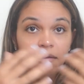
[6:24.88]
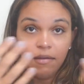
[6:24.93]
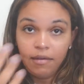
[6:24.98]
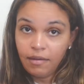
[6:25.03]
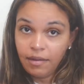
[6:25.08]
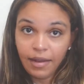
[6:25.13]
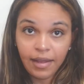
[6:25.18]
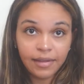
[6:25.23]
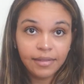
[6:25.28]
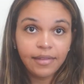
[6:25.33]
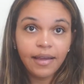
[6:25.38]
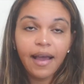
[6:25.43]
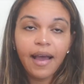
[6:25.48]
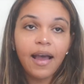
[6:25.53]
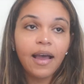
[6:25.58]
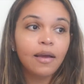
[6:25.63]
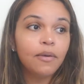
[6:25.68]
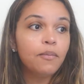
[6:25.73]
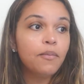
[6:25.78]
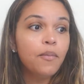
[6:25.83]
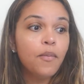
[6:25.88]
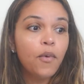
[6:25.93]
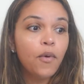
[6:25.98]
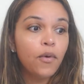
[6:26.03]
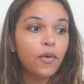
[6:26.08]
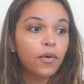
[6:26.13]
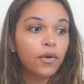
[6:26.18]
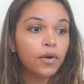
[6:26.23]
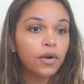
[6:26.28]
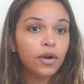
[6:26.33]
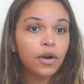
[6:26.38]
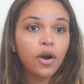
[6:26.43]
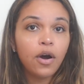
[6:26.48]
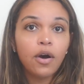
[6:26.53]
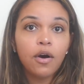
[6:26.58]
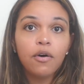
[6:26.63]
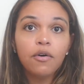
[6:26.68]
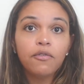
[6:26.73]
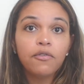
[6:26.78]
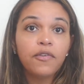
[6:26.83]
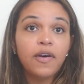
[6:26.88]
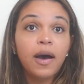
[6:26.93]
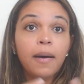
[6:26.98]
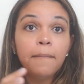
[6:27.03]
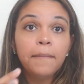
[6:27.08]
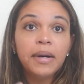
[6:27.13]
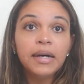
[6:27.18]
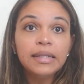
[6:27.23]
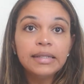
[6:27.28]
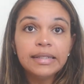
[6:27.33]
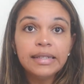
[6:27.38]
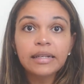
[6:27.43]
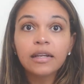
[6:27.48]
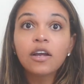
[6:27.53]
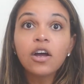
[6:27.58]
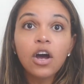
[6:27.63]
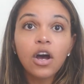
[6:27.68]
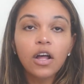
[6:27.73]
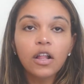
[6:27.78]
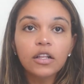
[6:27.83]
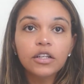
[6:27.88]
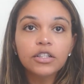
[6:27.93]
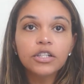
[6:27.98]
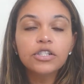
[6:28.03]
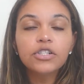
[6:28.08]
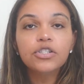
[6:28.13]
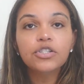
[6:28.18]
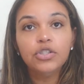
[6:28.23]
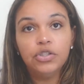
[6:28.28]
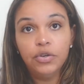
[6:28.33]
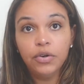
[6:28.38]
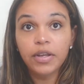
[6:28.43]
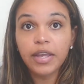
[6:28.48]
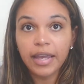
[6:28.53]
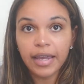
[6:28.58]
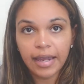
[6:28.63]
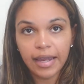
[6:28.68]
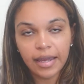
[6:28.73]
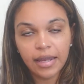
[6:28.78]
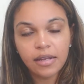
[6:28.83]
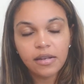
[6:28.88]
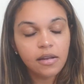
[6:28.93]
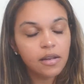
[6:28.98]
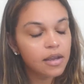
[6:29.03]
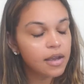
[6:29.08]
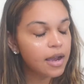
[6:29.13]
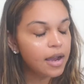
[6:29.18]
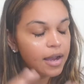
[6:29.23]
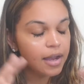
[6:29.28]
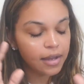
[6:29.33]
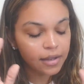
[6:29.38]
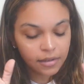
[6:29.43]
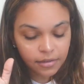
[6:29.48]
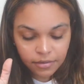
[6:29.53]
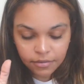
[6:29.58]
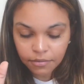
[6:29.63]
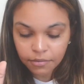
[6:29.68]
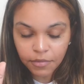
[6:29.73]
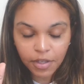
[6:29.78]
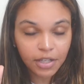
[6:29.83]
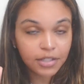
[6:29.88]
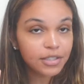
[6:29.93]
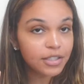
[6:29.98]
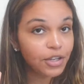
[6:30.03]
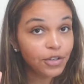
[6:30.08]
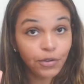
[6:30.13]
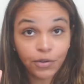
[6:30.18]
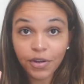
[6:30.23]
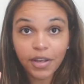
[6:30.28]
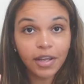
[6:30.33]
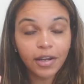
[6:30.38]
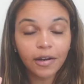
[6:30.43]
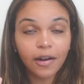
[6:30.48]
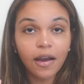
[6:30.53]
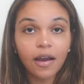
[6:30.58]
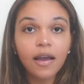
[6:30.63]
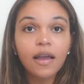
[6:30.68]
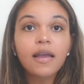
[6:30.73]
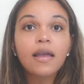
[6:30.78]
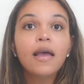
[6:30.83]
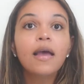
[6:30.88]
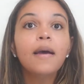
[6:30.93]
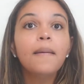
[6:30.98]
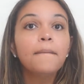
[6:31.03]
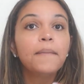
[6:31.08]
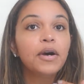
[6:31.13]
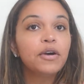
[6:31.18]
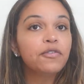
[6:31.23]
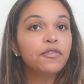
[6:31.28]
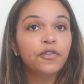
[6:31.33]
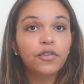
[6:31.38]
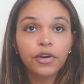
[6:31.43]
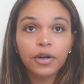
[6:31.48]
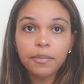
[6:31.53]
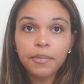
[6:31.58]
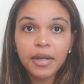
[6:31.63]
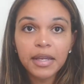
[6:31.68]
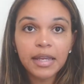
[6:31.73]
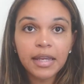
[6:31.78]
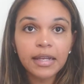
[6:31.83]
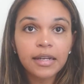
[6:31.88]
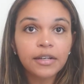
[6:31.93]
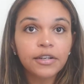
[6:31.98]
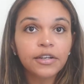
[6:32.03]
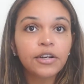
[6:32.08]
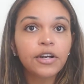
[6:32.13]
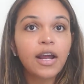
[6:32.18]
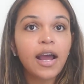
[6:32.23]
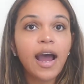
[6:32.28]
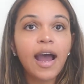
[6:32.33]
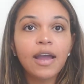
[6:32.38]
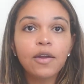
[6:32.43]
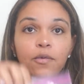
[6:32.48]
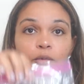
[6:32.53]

like that, more of abundant colors, you can. I'm not saying you cannot, but for a beginner, I